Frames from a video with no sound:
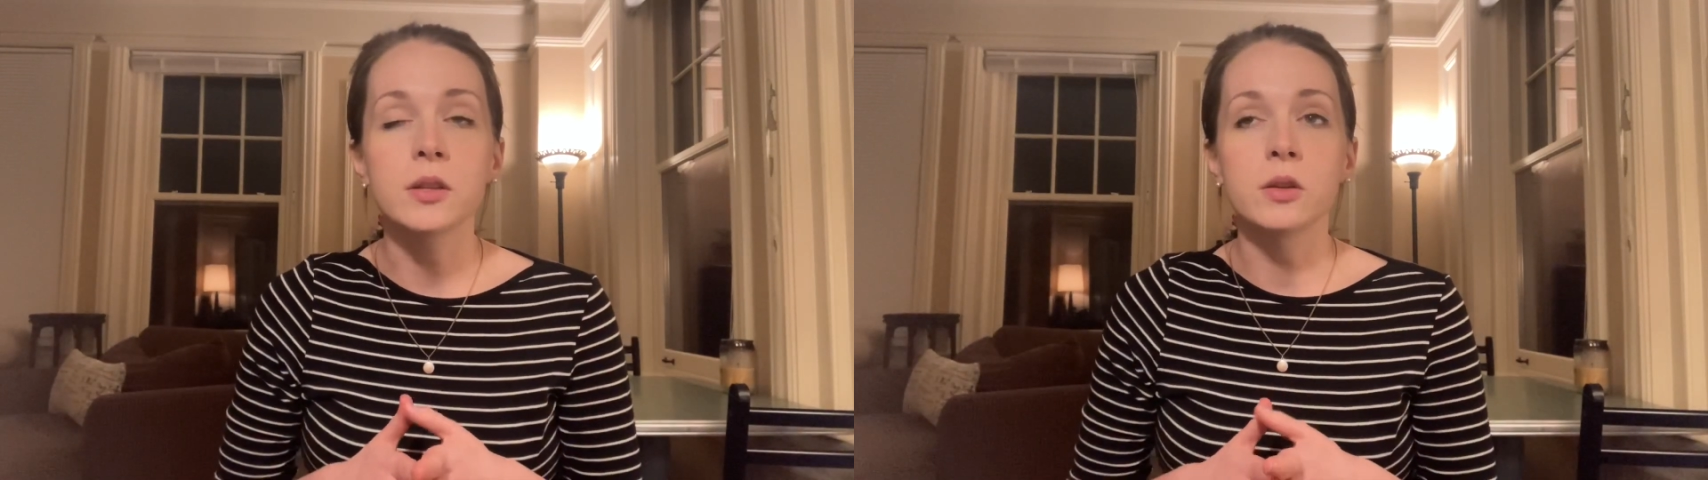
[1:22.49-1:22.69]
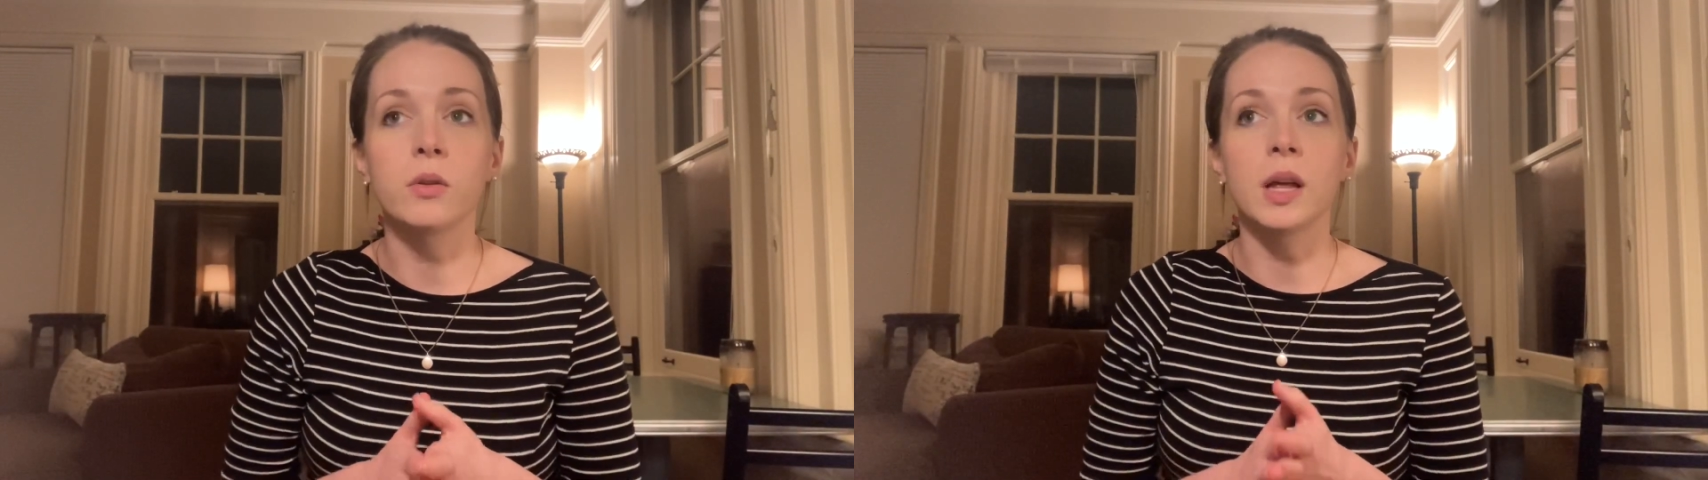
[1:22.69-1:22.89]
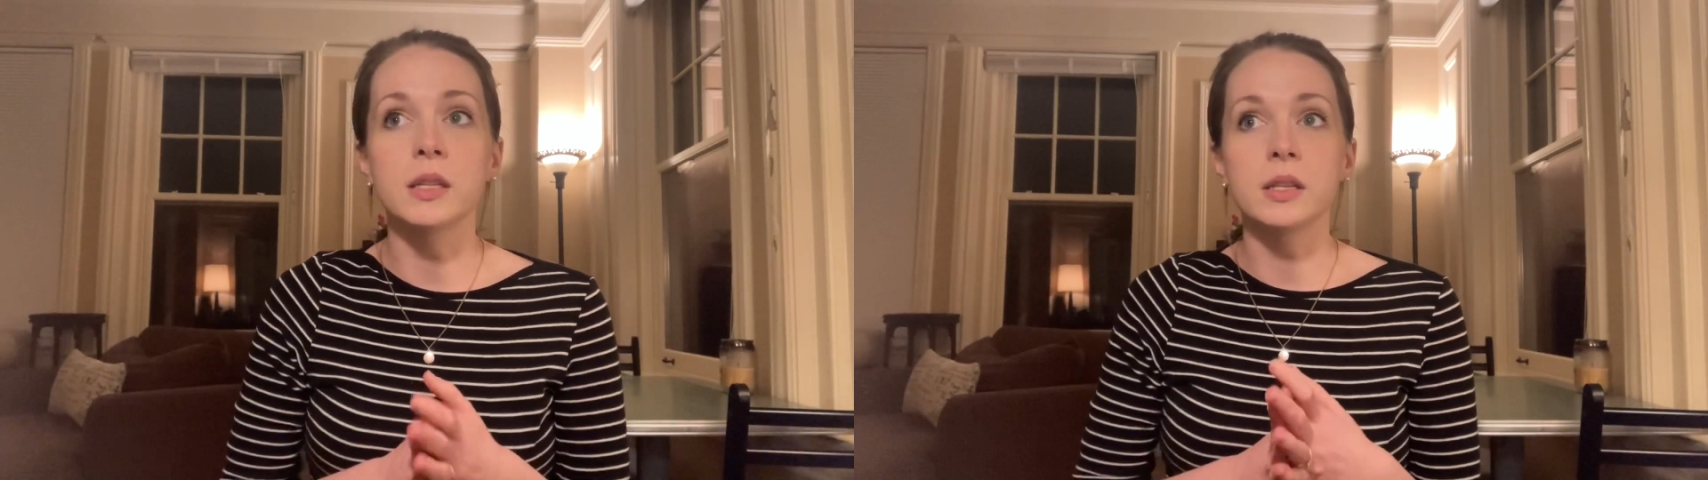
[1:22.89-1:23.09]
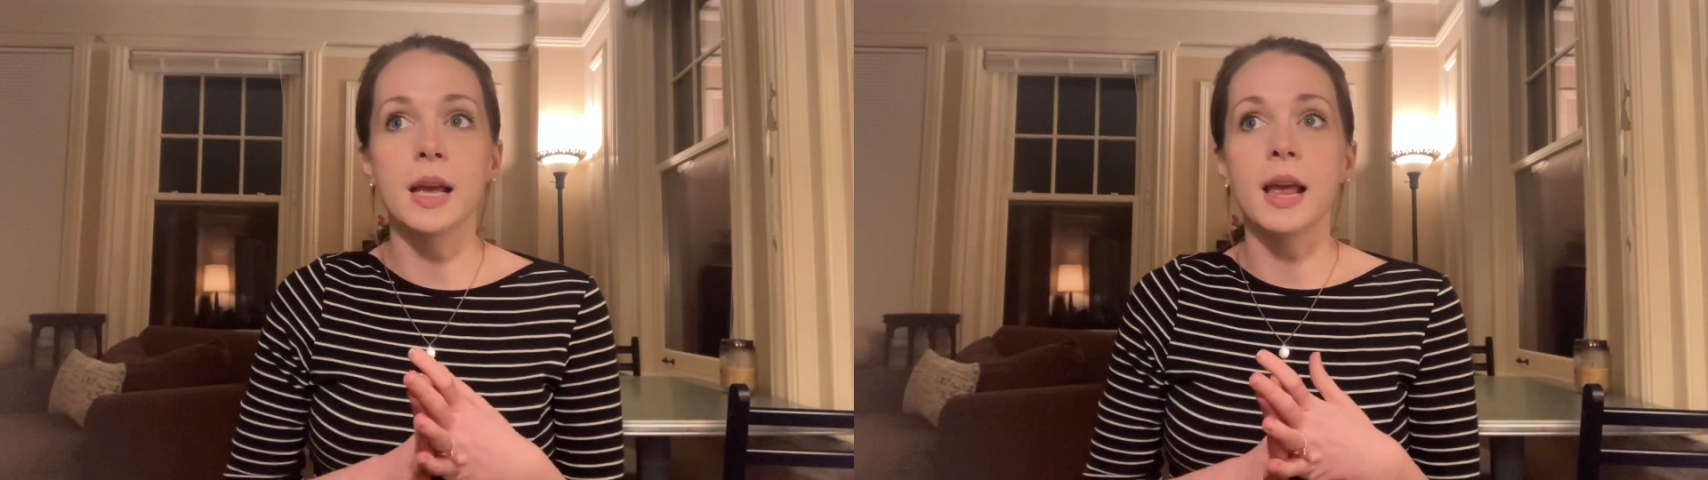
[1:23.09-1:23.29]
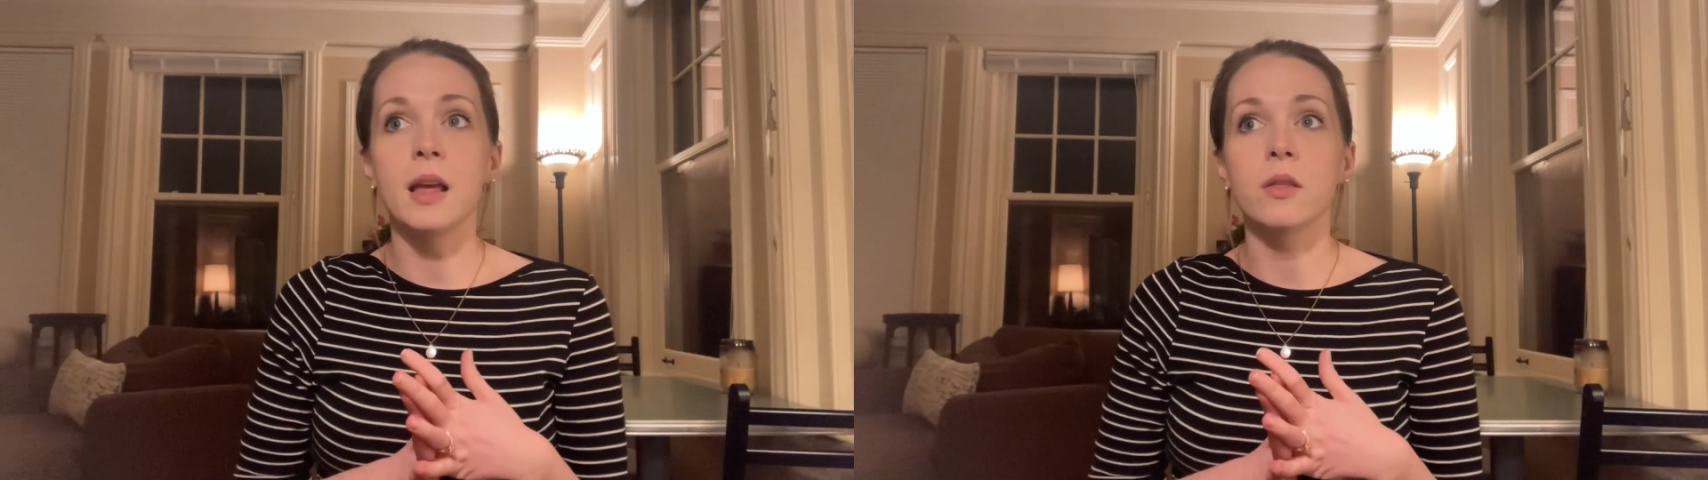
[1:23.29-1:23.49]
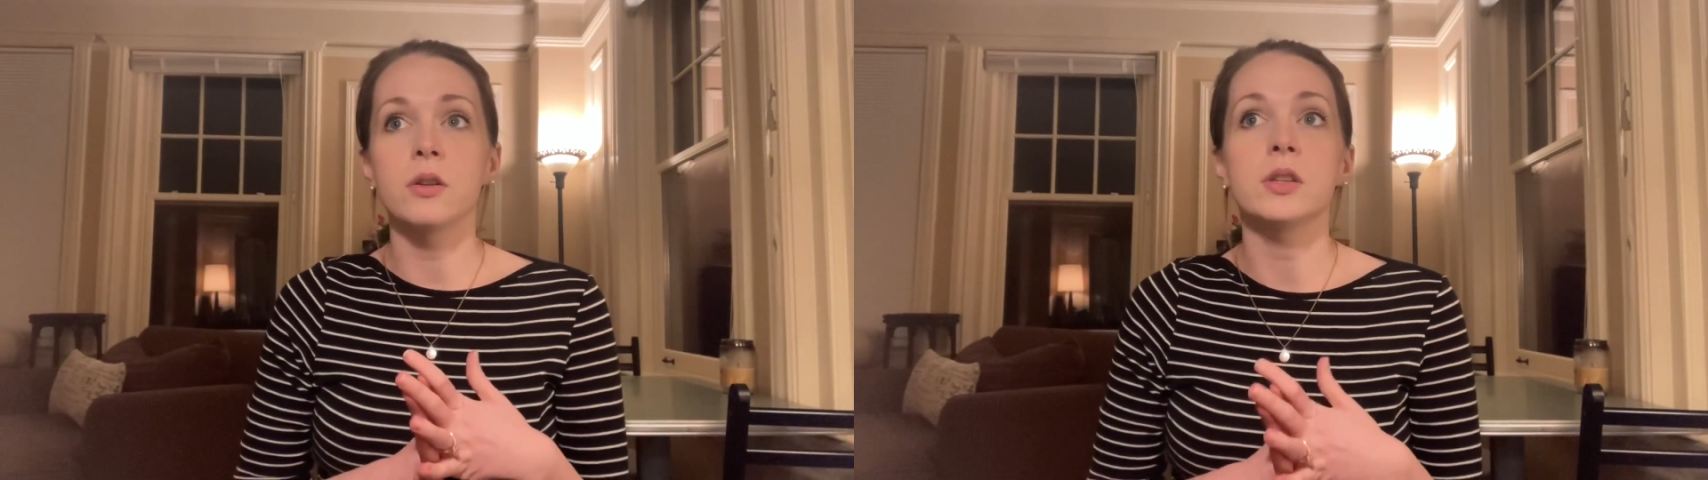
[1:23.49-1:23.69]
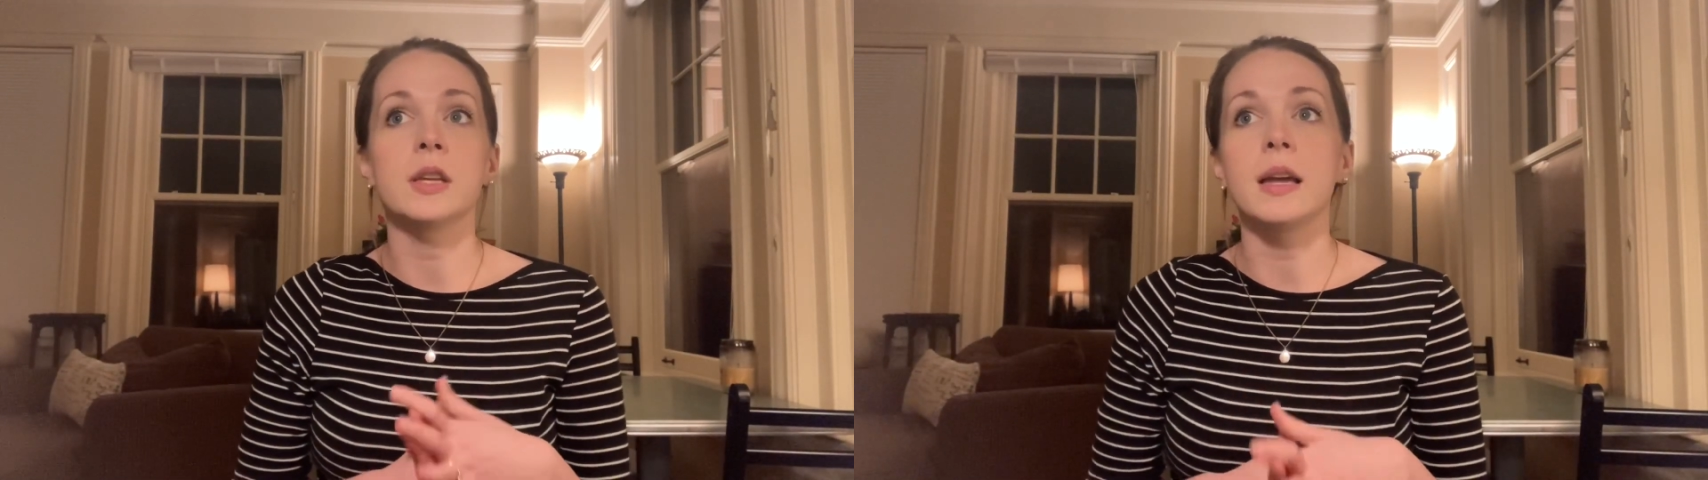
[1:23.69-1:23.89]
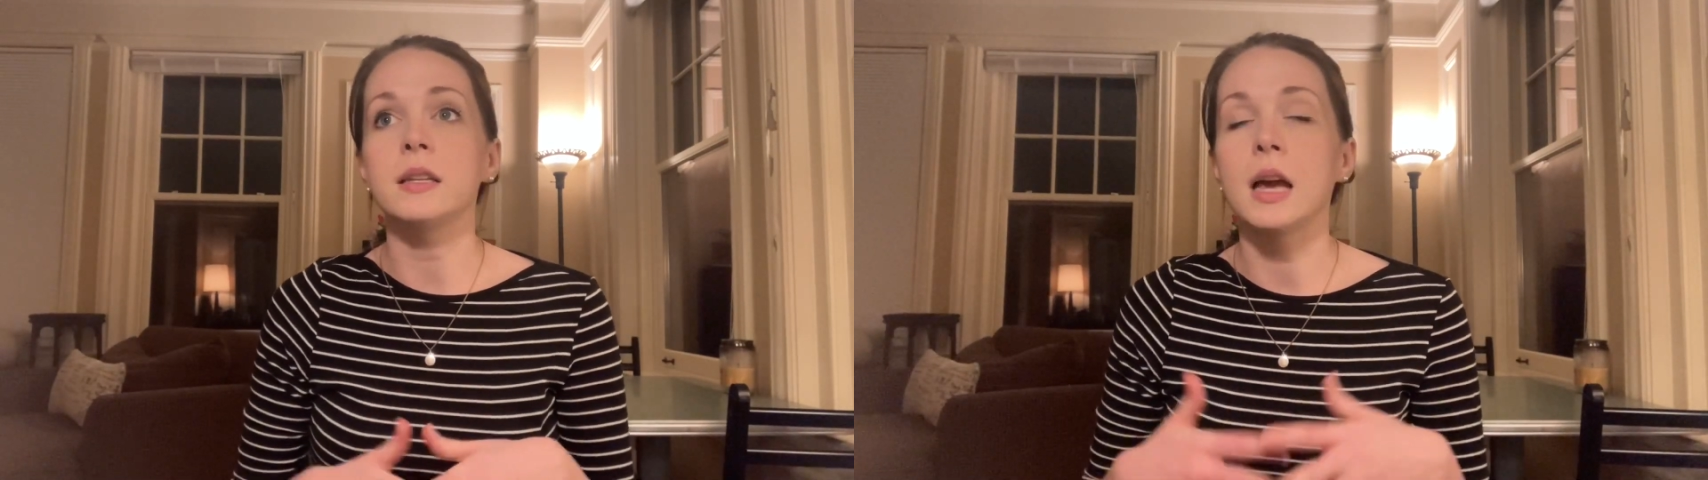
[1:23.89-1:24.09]
So let's say they're
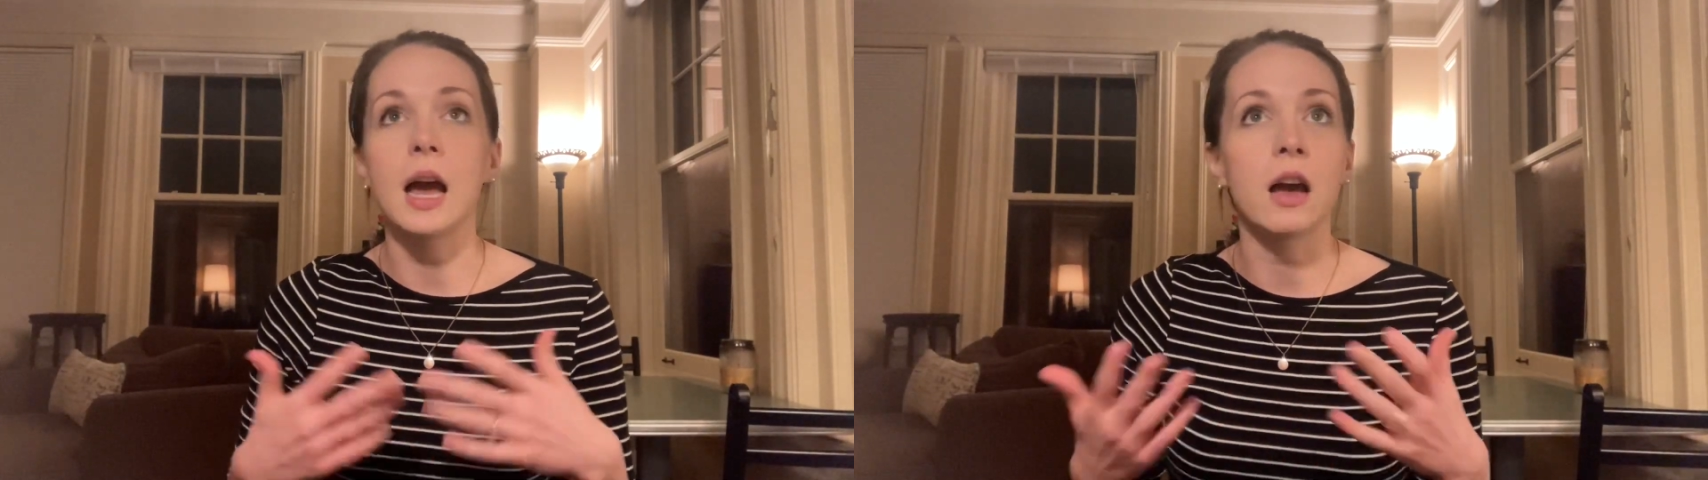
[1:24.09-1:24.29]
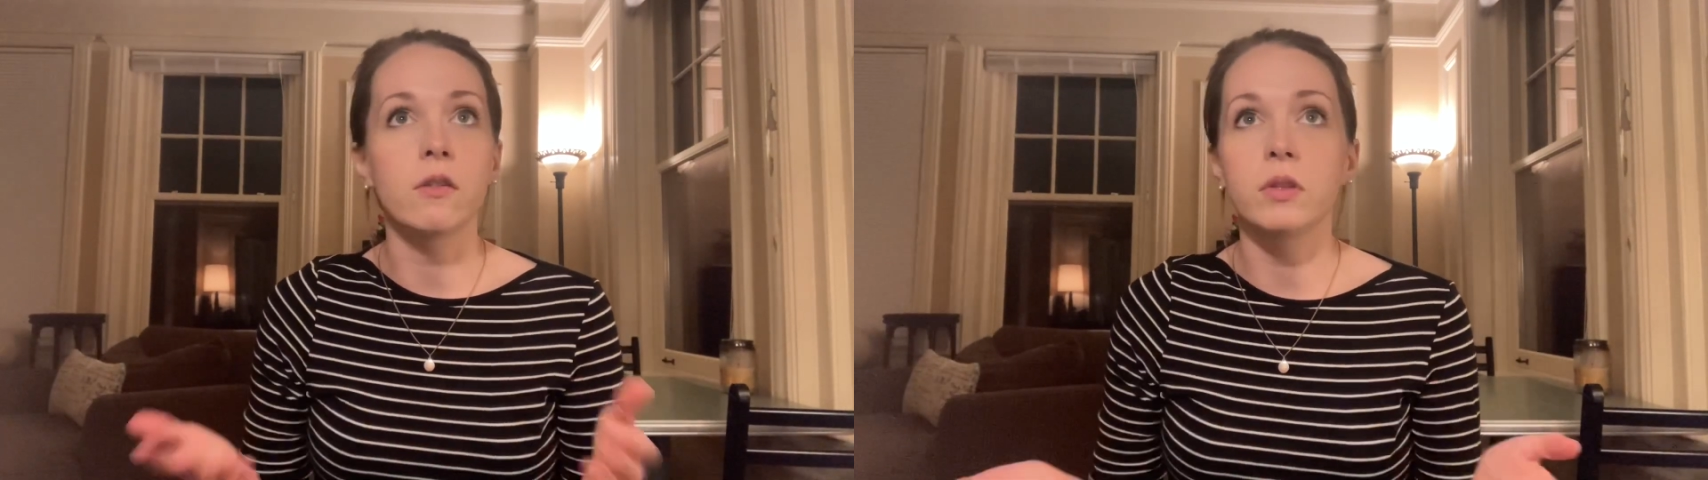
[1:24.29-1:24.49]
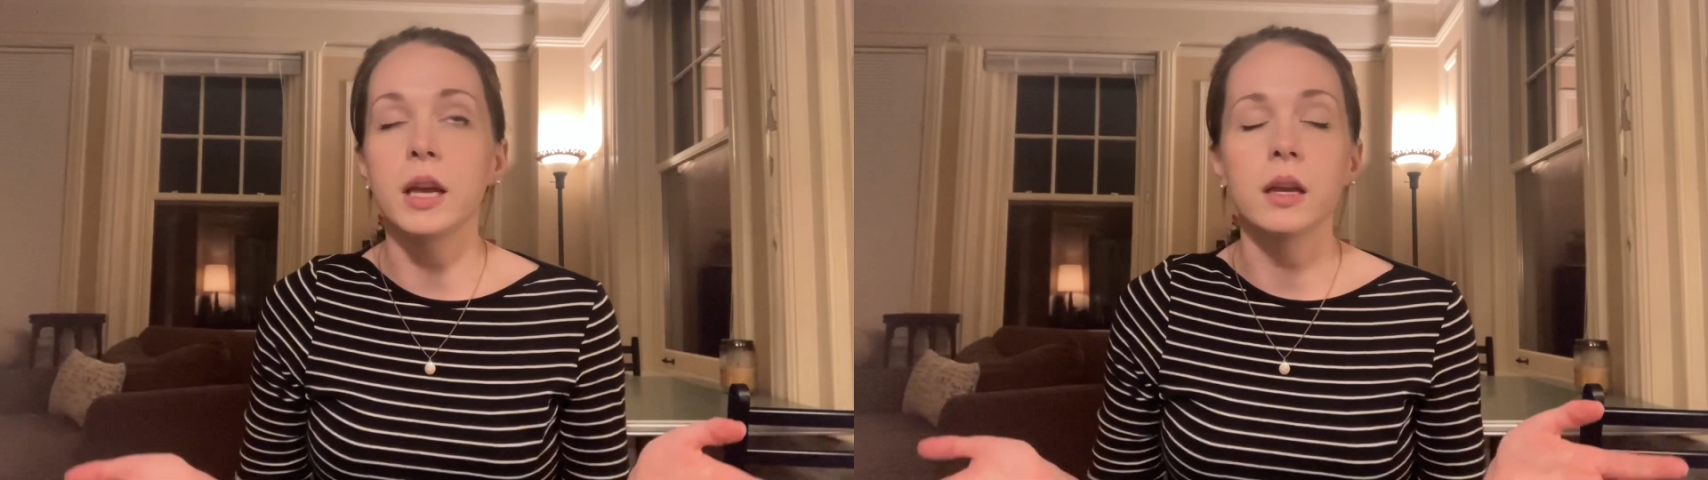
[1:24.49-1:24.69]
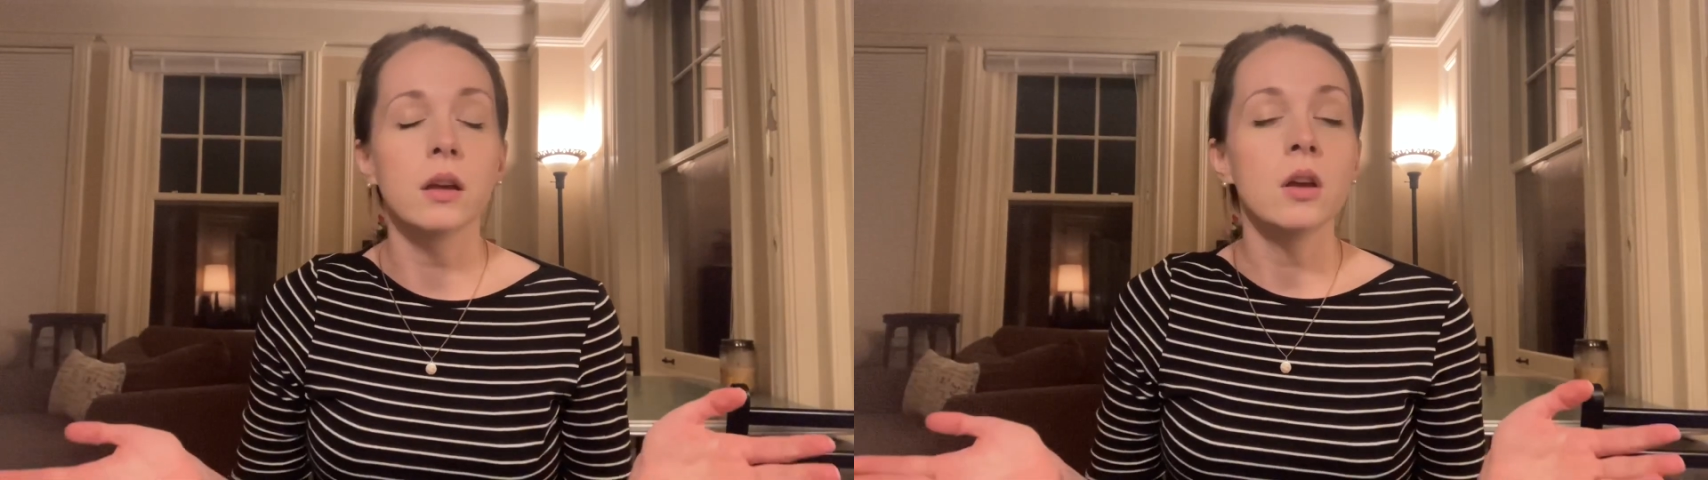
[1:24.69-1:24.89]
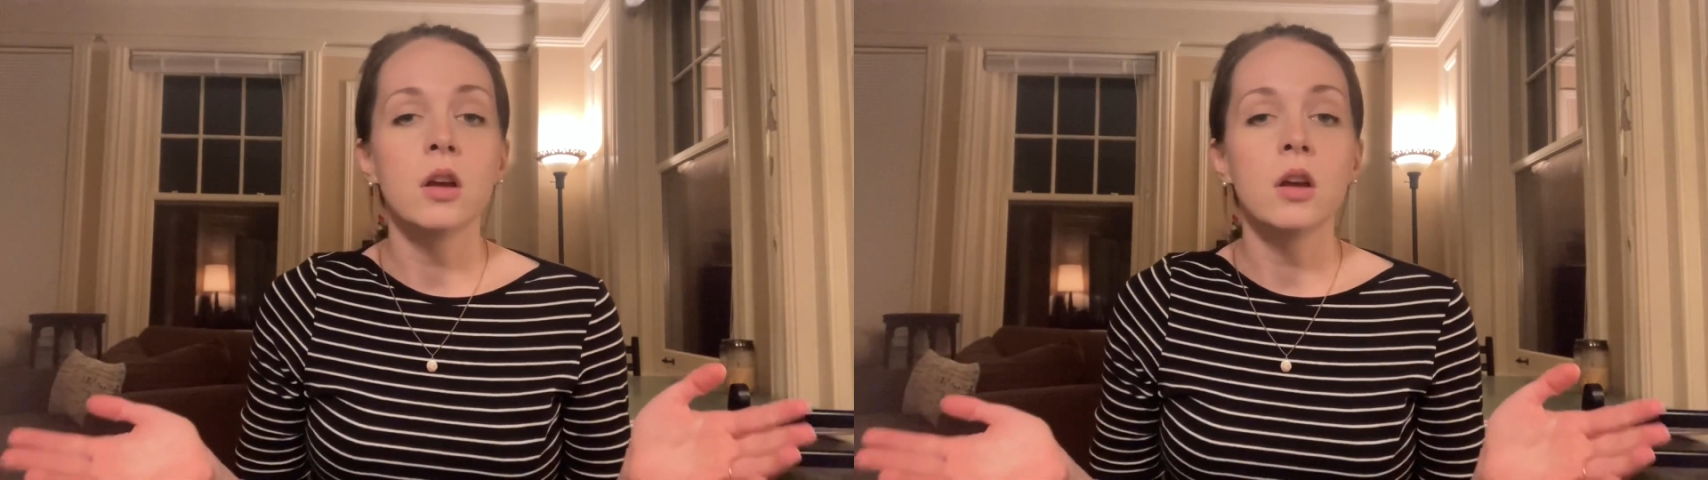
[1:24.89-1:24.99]
set to have like